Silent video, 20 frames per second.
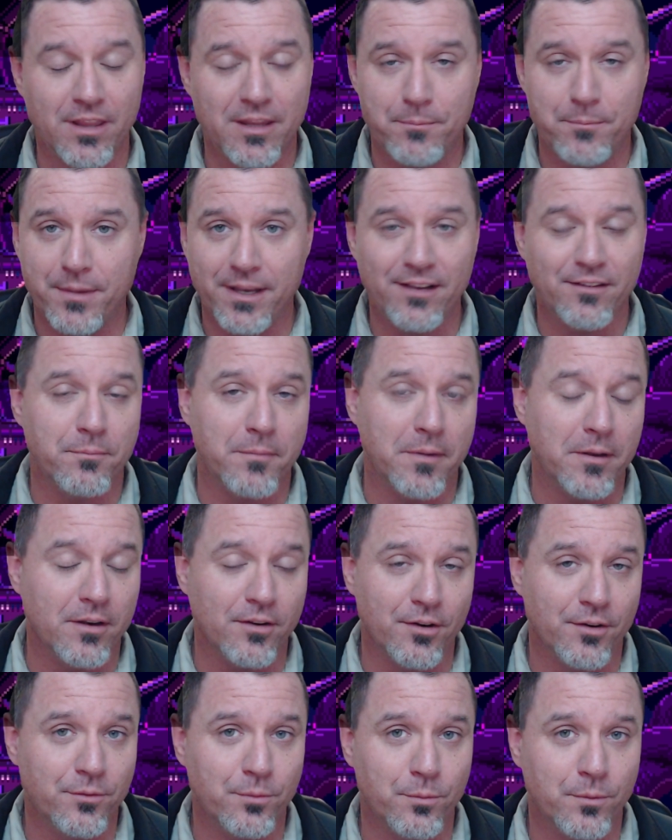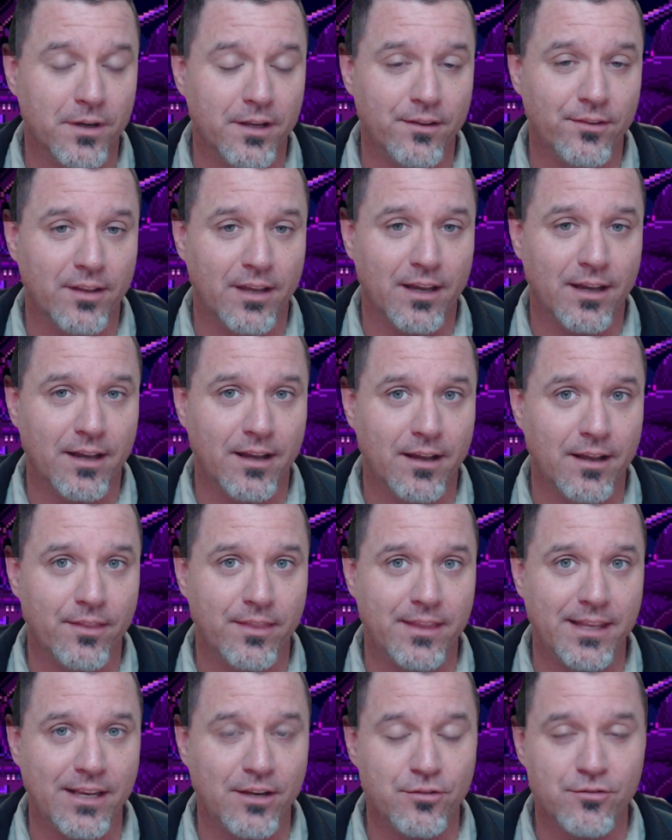biggest mentors was
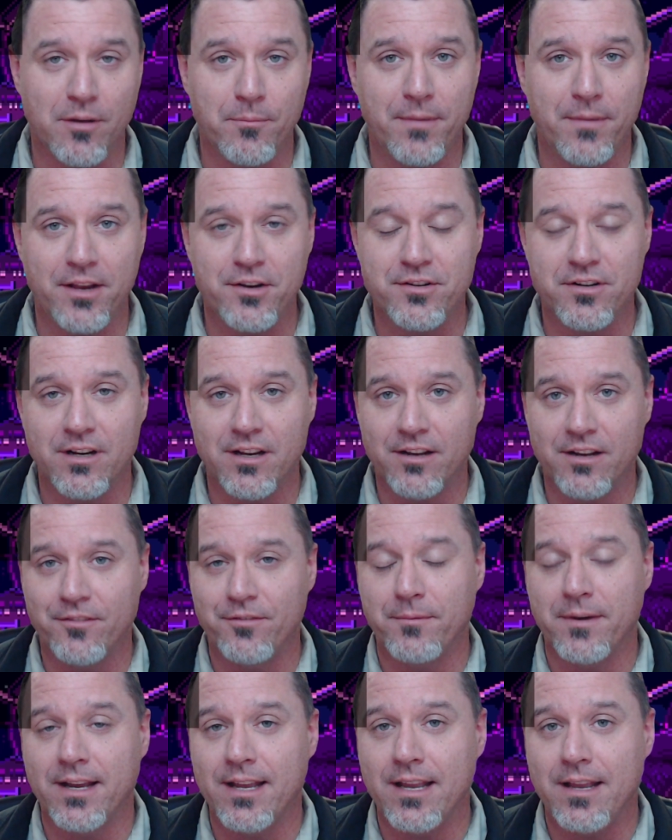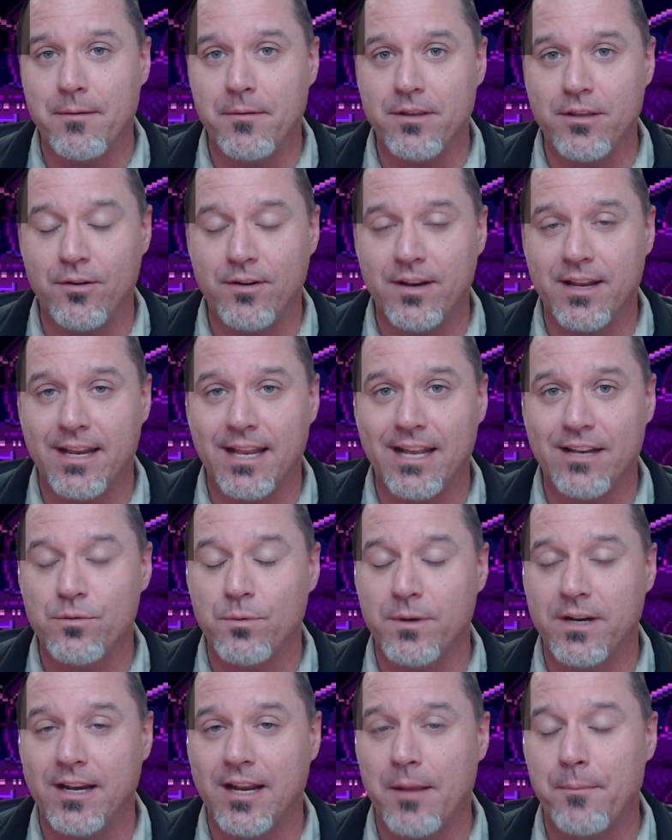the drum major of my unit at
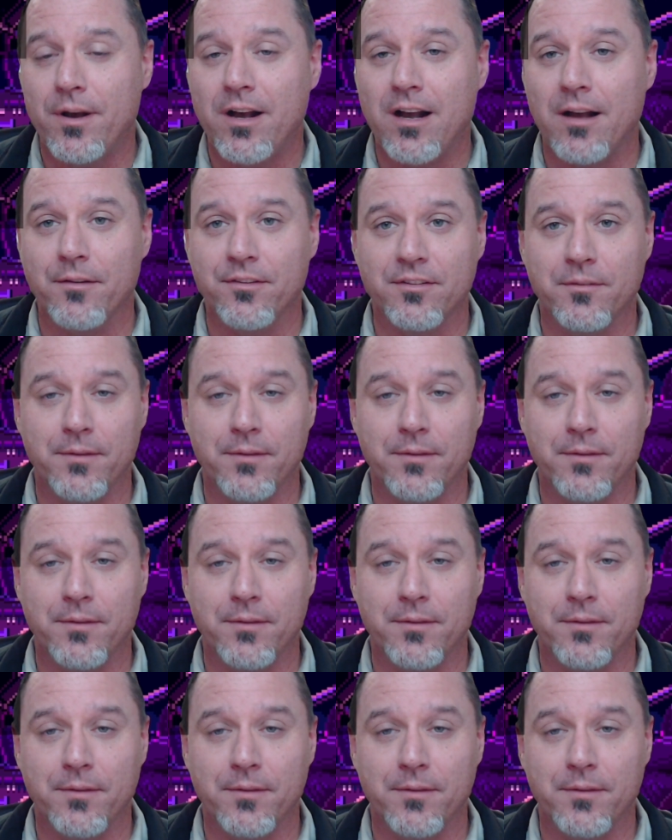29 Palms,